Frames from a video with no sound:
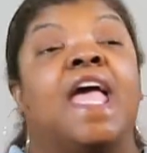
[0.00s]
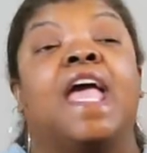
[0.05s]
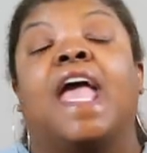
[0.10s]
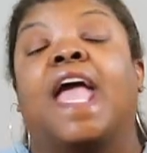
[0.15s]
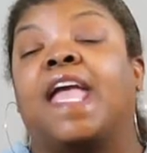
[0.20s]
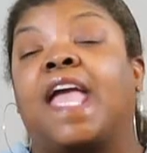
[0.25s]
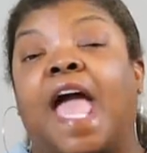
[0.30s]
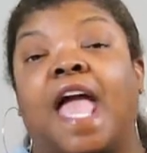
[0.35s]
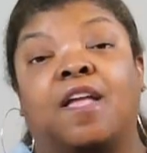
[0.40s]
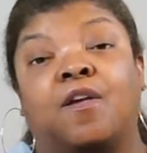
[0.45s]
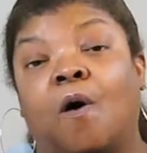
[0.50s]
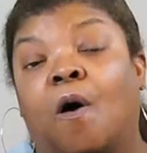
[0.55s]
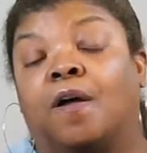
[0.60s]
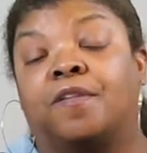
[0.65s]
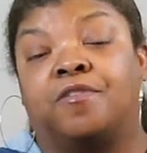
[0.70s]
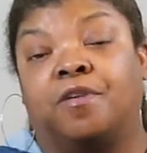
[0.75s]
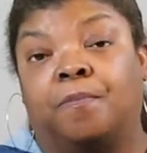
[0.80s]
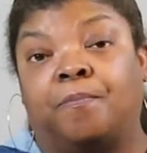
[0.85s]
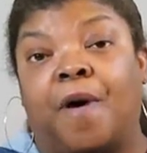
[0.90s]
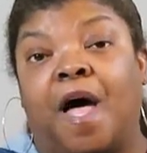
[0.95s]
He ain't
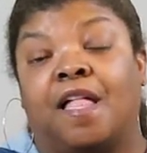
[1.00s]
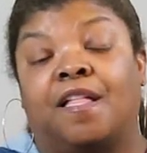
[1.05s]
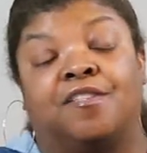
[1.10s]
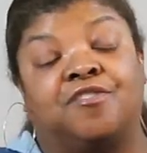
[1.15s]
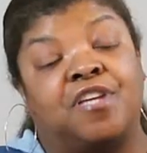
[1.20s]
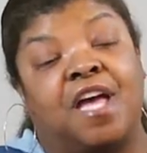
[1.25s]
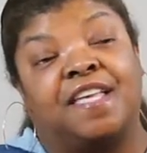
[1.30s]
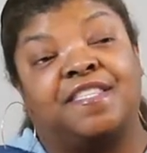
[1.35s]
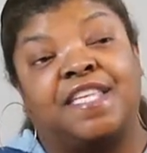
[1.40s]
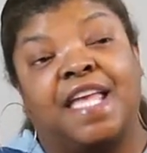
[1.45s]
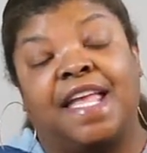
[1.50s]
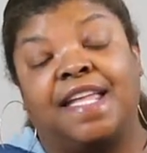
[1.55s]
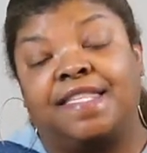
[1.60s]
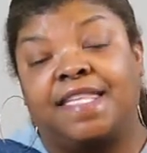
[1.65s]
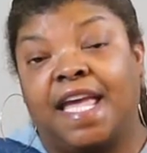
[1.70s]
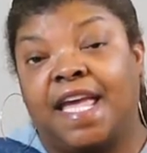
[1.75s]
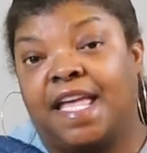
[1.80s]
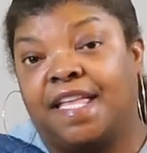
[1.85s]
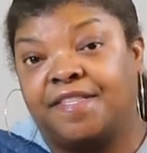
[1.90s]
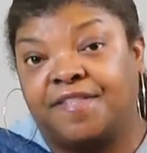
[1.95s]
going to apologize.
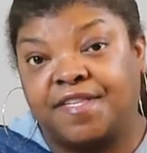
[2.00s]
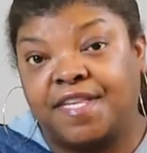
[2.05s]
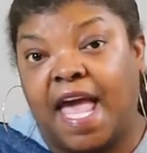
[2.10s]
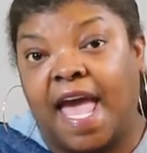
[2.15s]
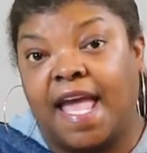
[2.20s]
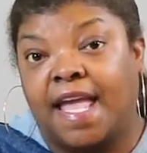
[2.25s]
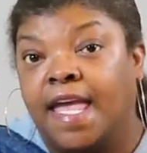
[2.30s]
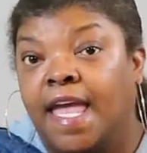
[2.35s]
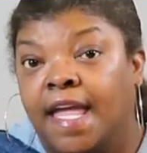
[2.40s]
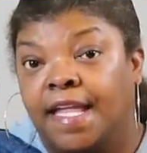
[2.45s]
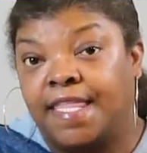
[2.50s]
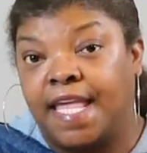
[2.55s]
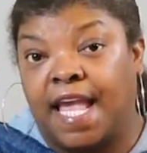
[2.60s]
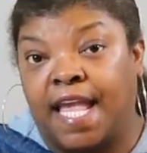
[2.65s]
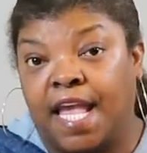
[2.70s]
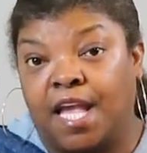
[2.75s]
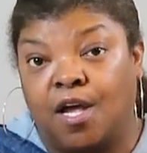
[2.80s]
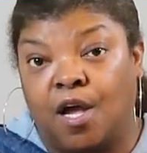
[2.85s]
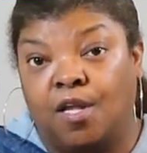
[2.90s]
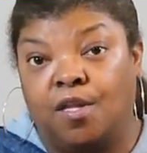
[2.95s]
He did say
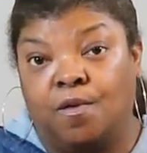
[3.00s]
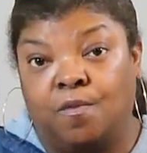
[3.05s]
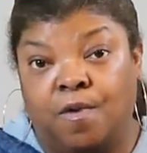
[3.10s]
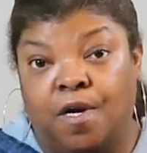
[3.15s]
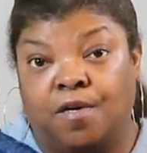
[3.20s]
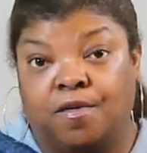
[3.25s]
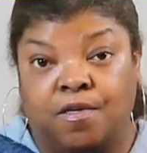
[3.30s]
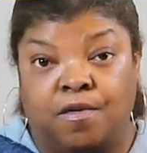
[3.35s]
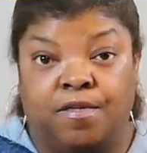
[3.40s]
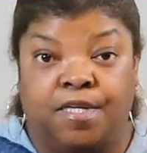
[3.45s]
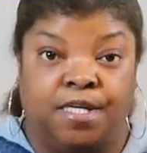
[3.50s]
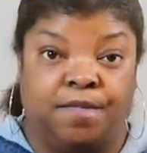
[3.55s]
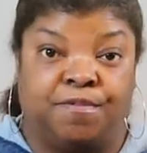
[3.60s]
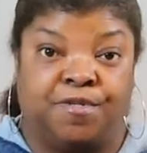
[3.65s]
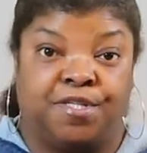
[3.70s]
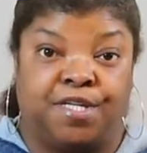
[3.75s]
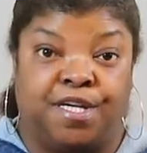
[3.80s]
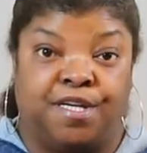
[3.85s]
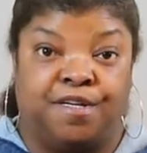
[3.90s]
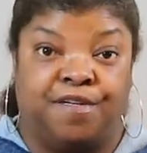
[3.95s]
that he gonna work on
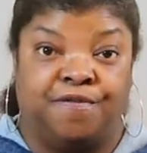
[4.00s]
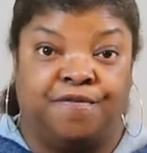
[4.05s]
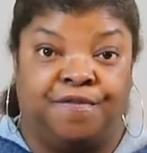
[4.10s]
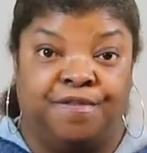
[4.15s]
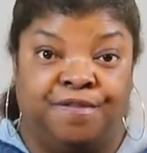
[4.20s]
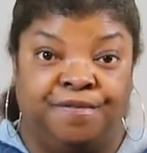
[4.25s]
himself.